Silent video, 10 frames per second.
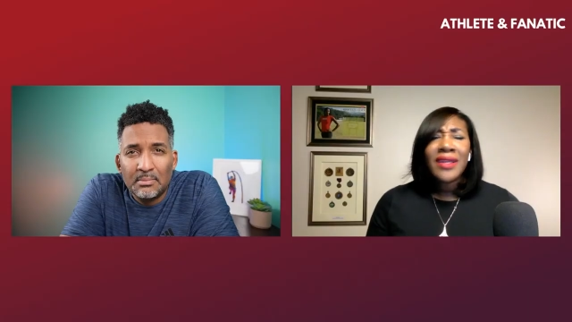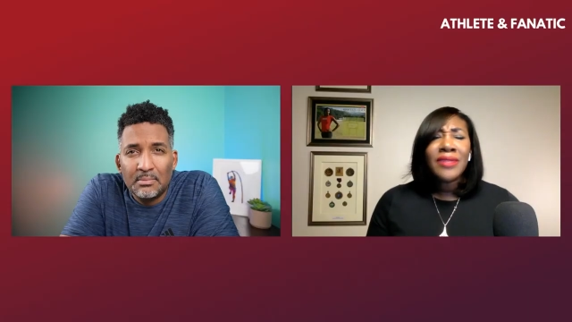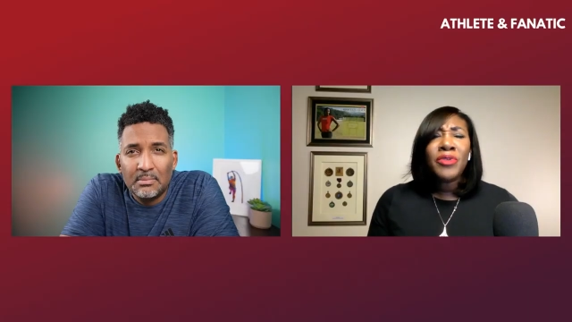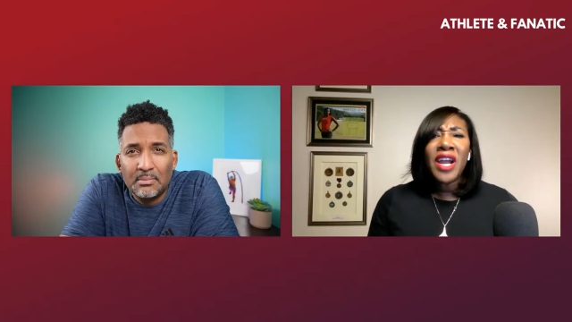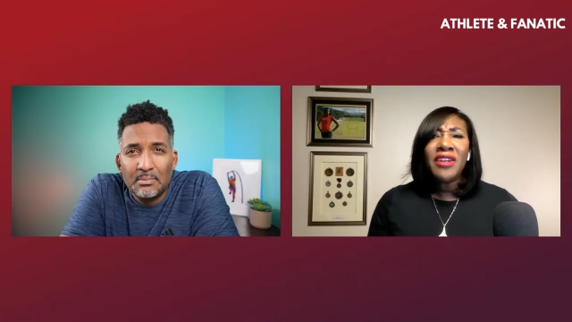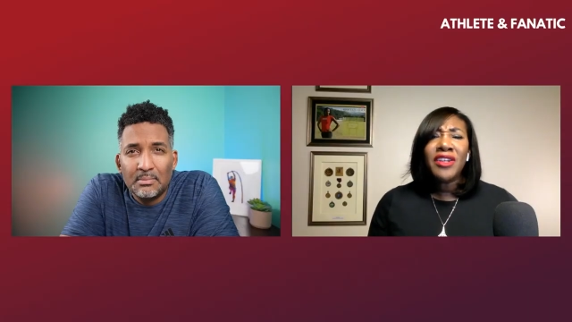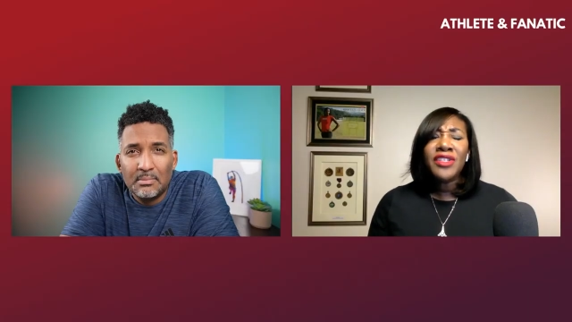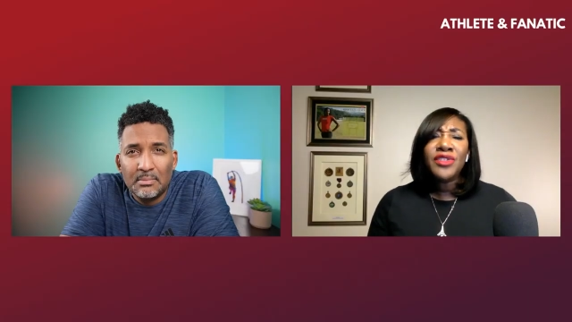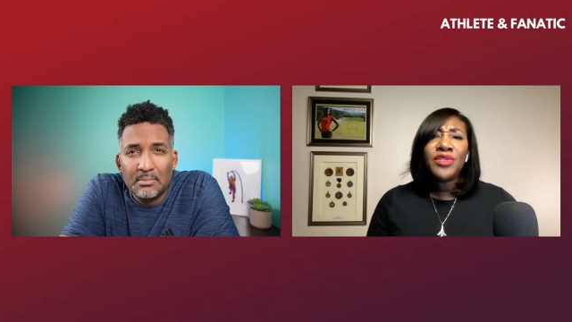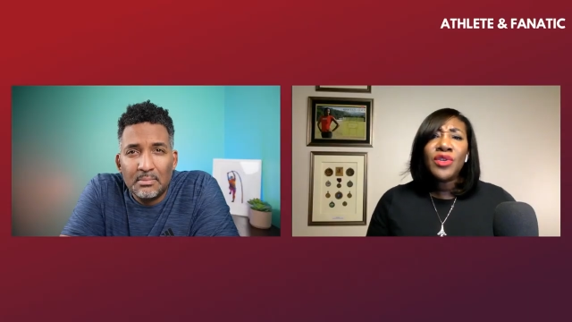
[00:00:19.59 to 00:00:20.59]
Speaker 1: Brianna
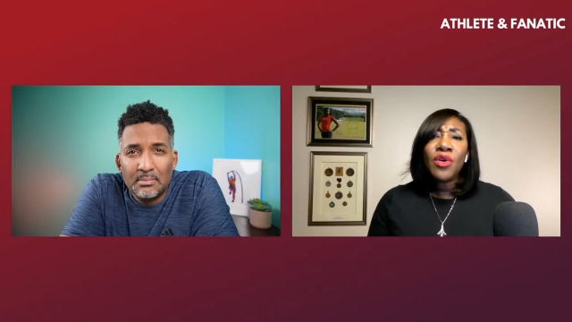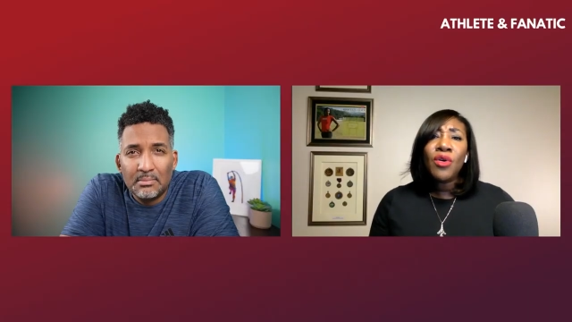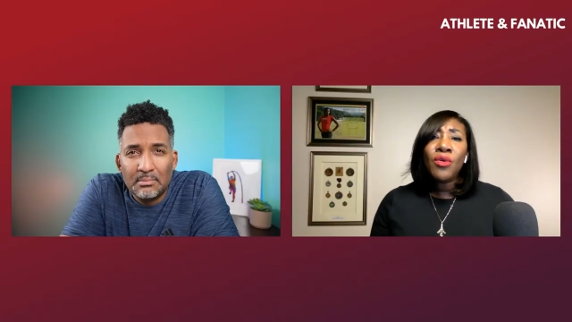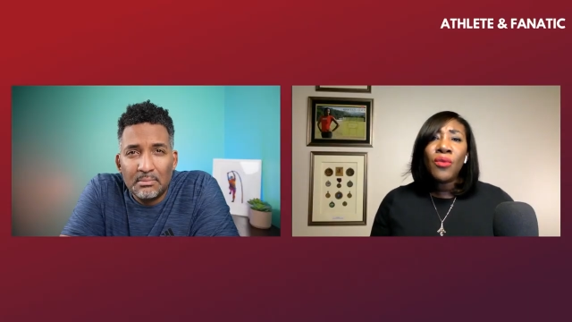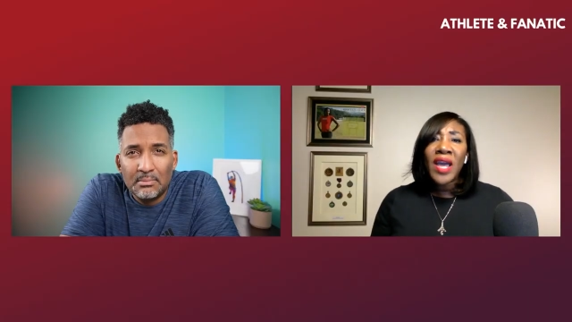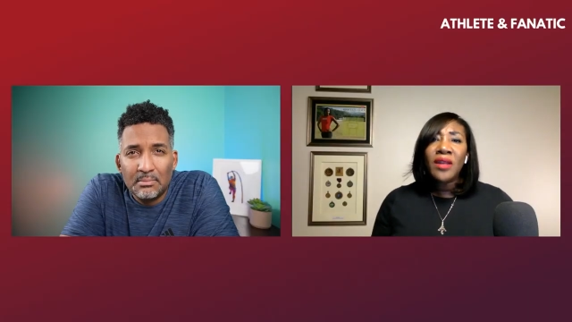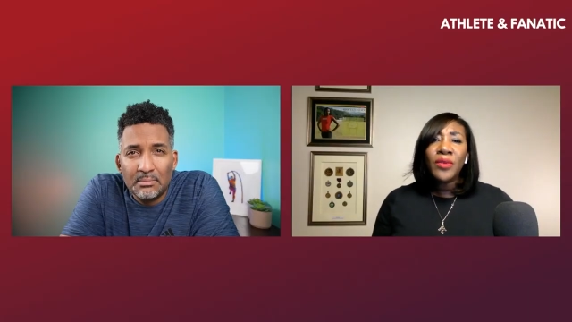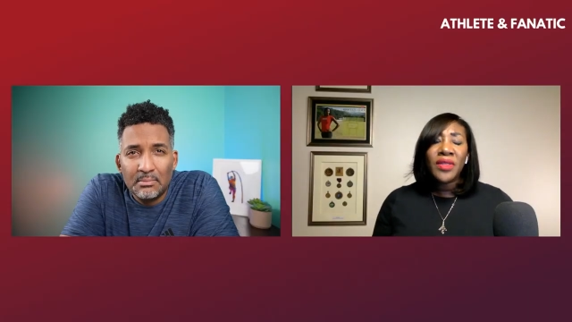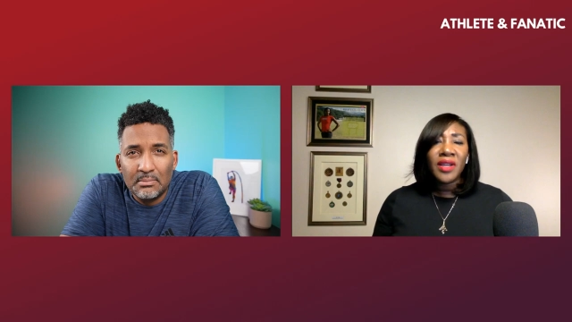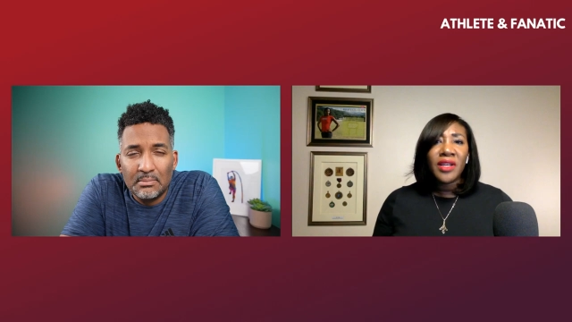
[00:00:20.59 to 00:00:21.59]
is so well
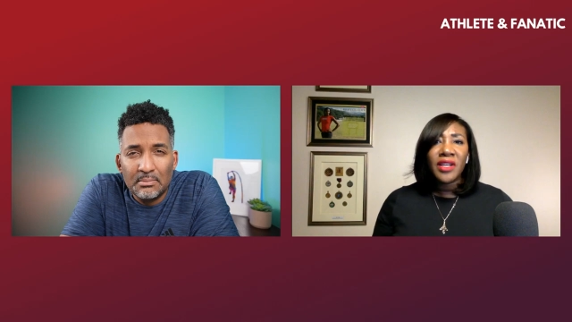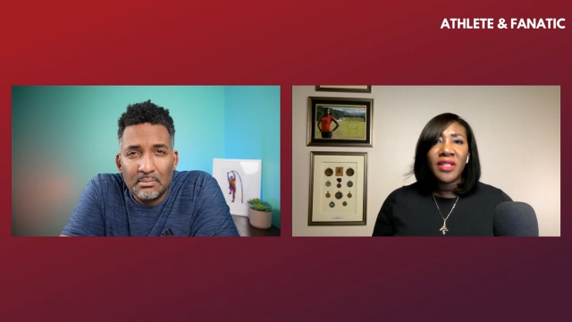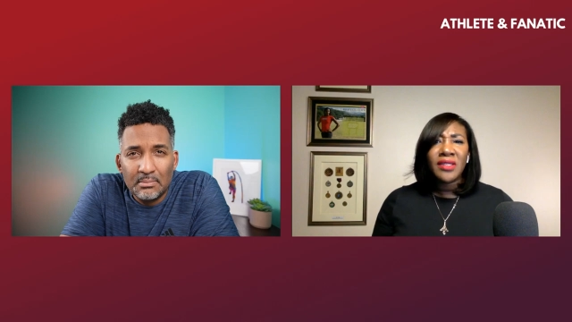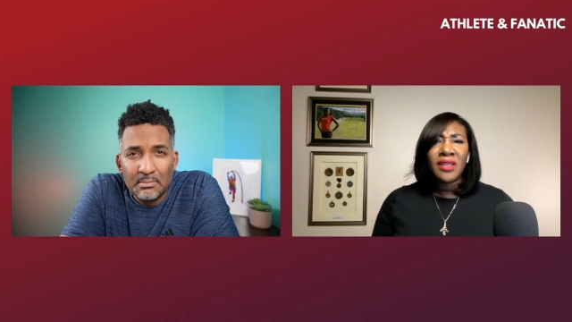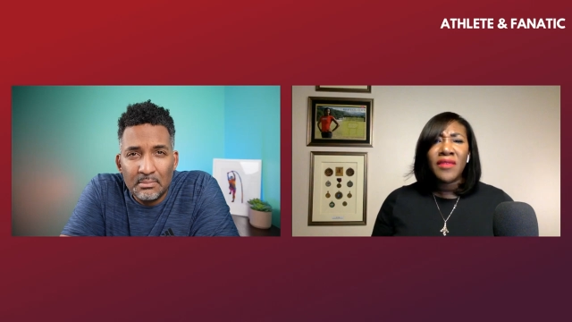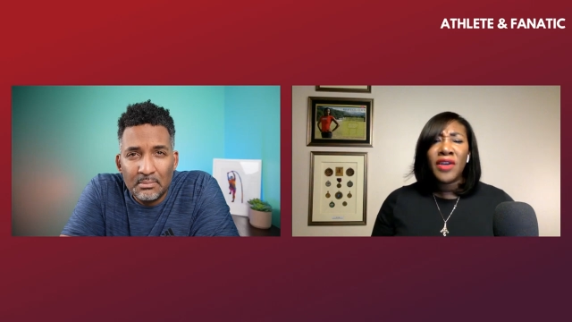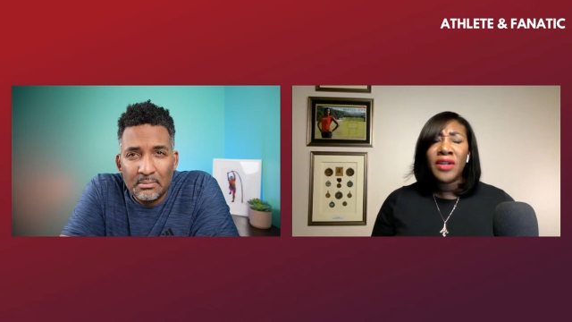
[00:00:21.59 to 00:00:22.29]
within herself.